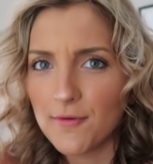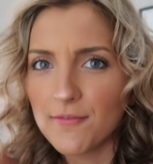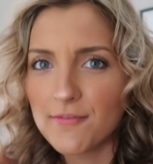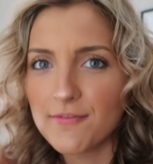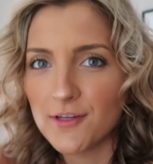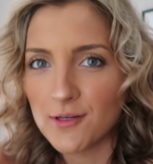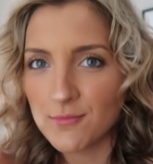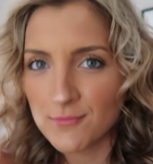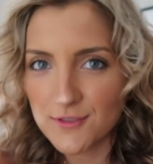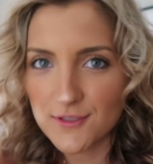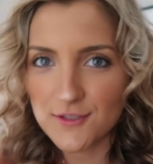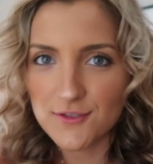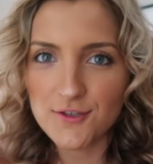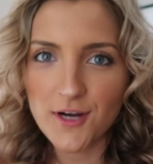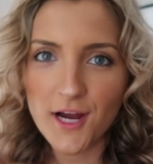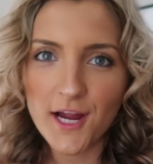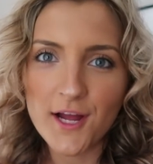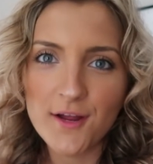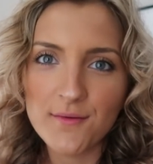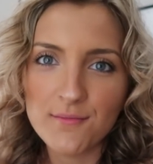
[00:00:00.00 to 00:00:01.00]
filmed the
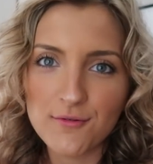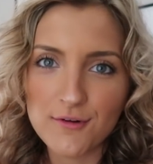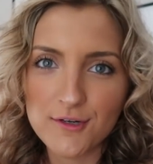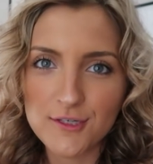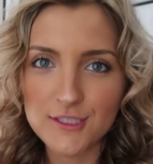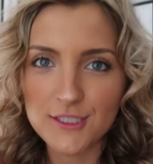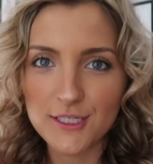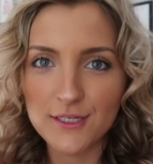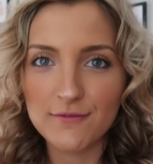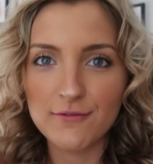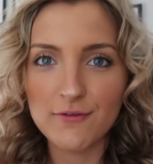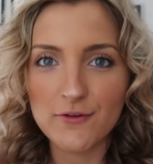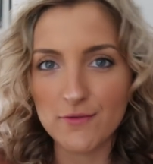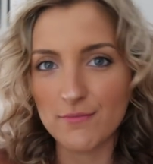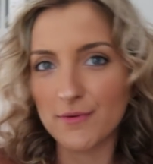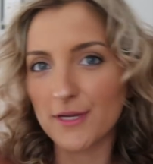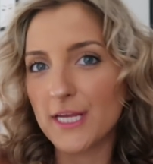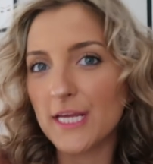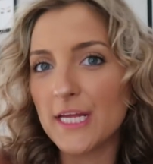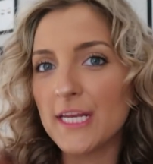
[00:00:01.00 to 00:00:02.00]
try-on portion for the
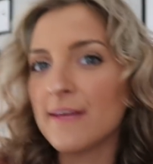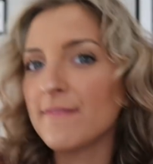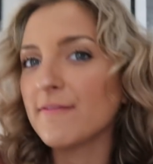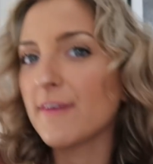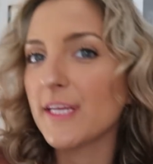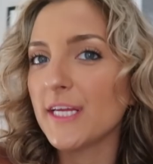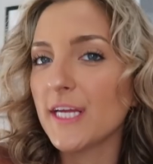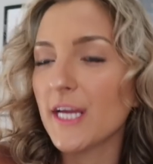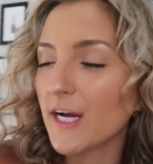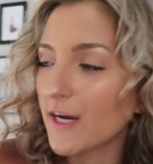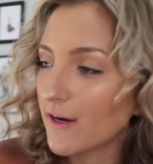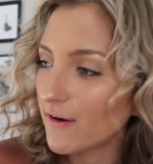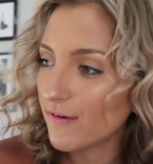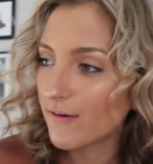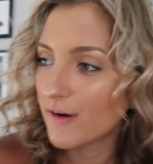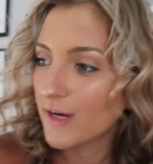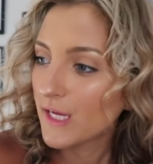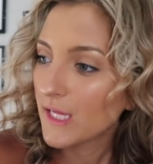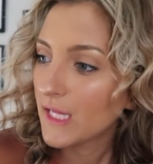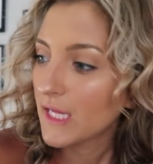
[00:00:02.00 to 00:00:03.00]
bikini
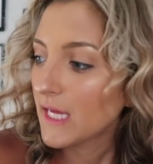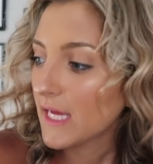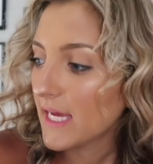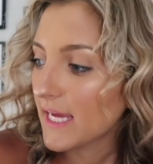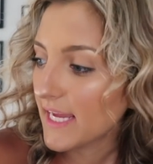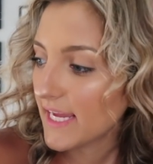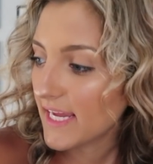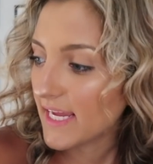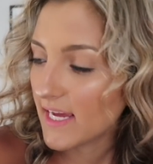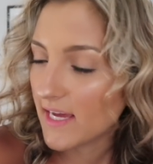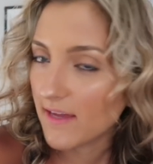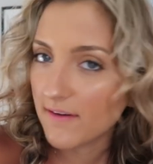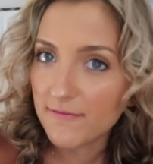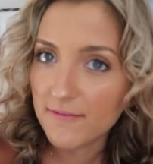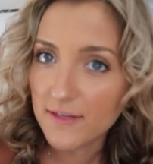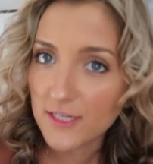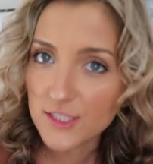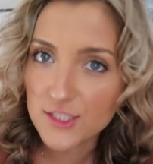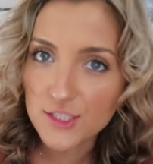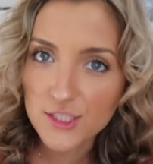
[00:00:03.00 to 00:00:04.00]
video and
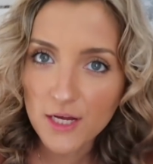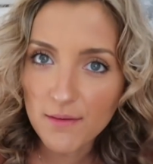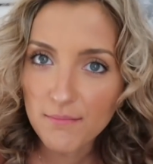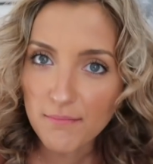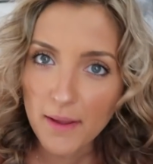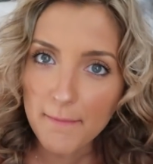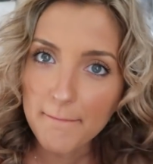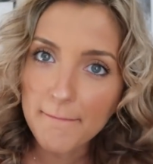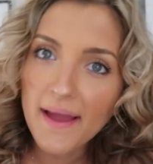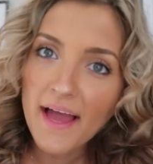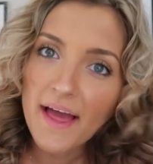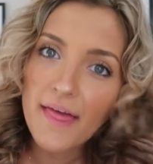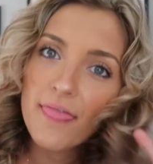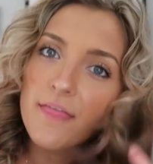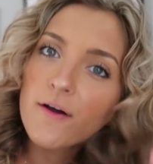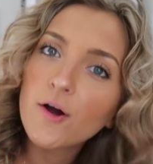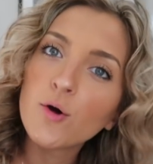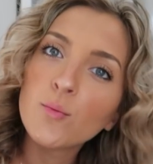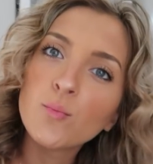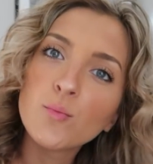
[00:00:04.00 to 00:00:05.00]
finished up my math
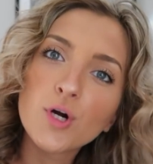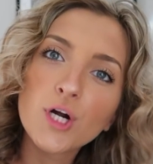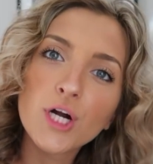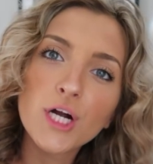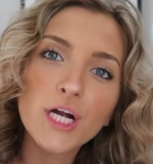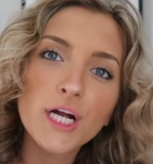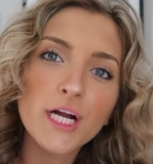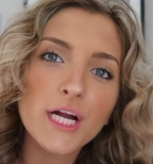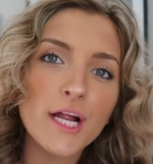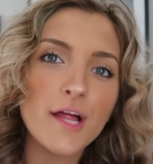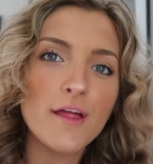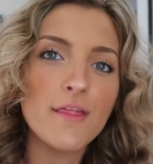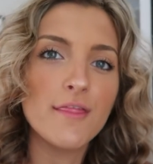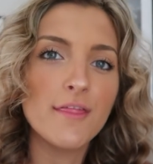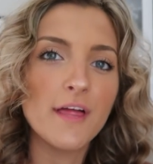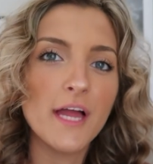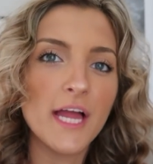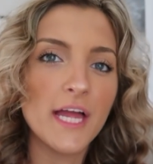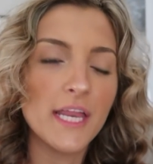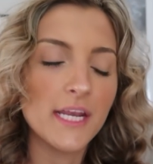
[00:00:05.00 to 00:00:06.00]
homework.
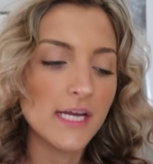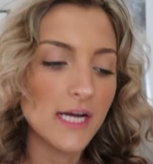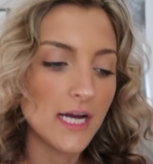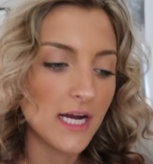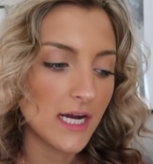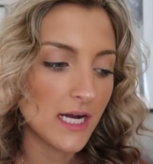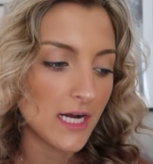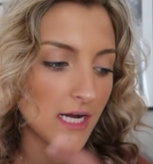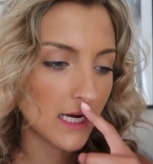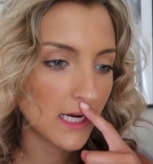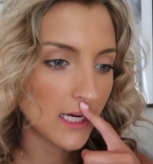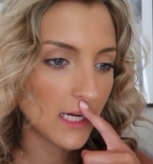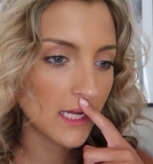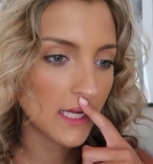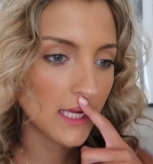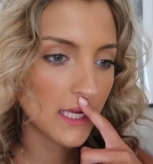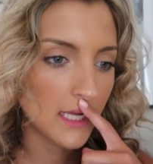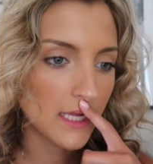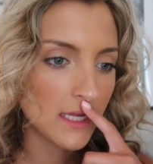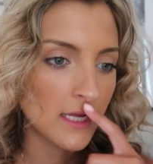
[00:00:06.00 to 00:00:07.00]
Then
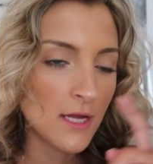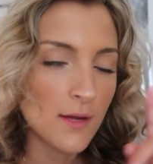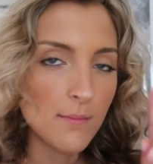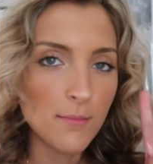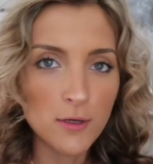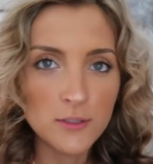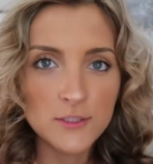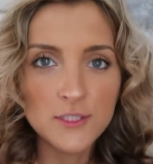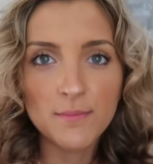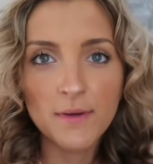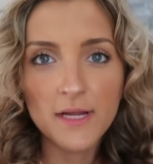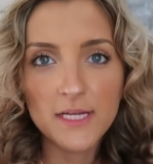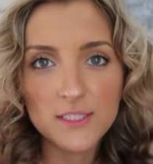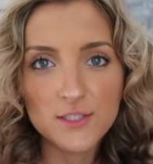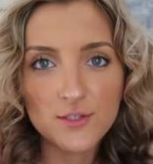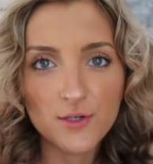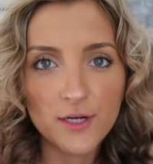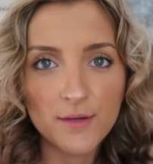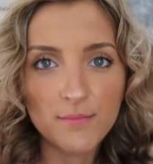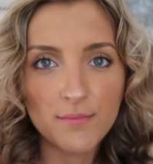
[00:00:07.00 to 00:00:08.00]
I posted my
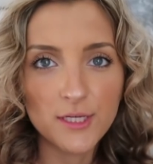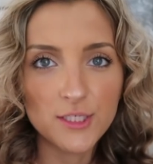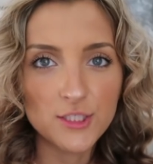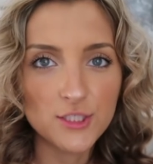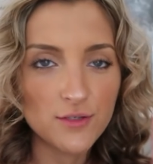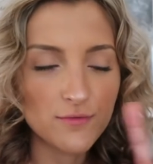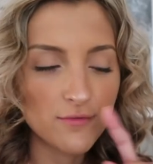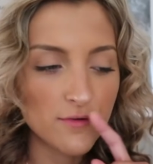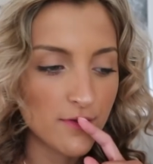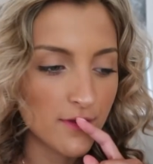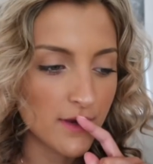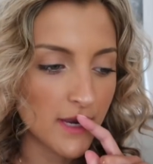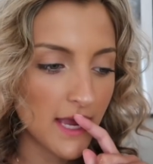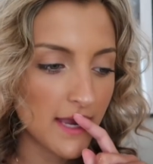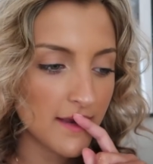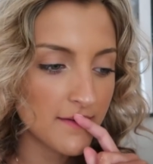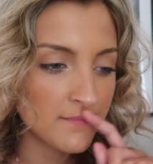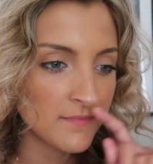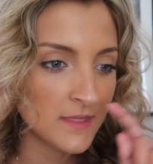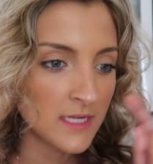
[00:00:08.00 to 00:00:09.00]
Instagram picture for the
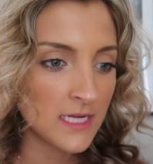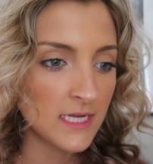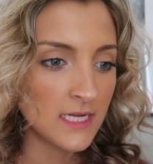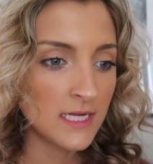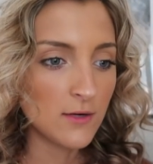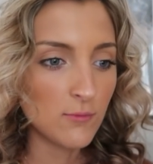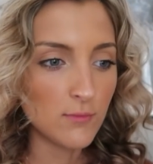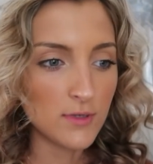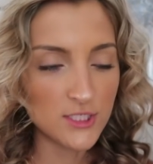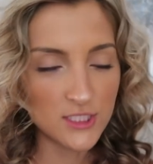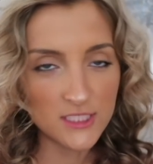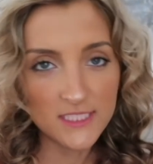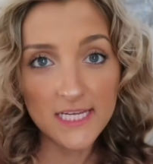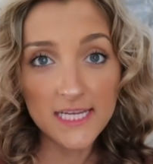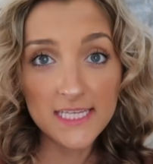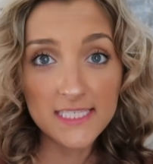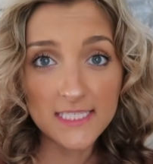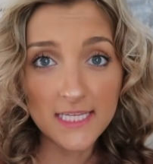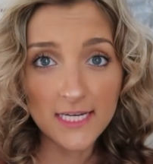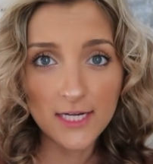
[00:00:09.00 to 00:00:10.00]
day. We just
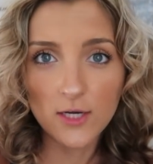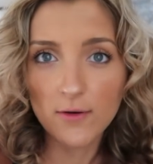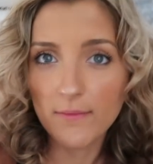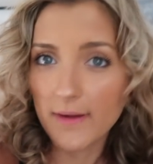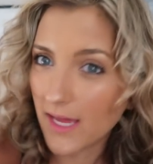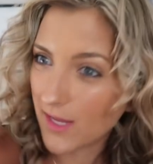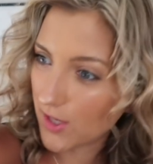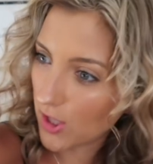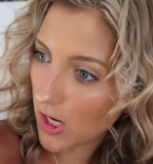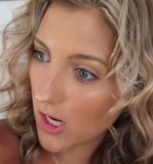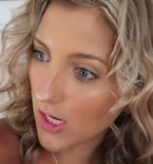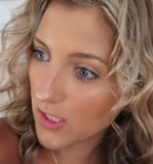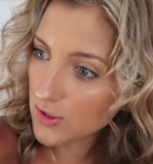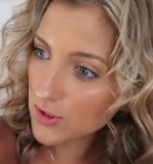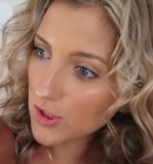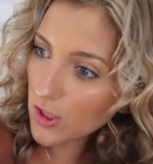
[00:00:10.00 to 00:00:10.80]
ate dinner. We had hot